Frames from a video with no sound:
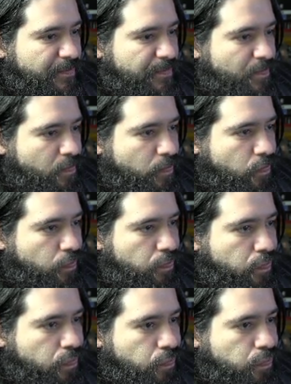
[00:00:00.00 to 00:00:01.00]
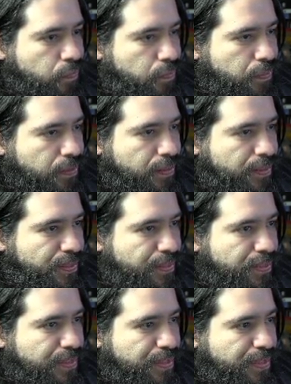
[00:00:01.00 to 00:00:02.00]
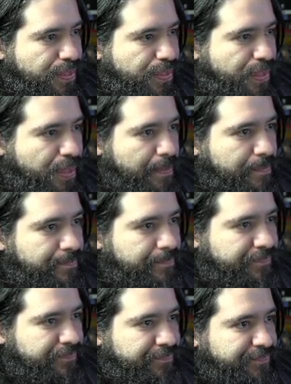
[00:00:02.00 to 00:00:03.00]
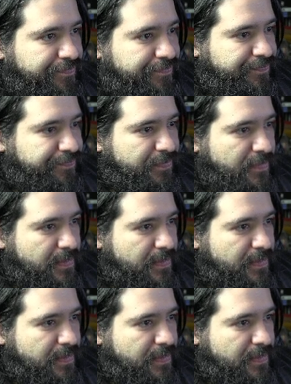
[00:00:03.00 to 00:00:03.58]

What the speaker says: Nothing is said.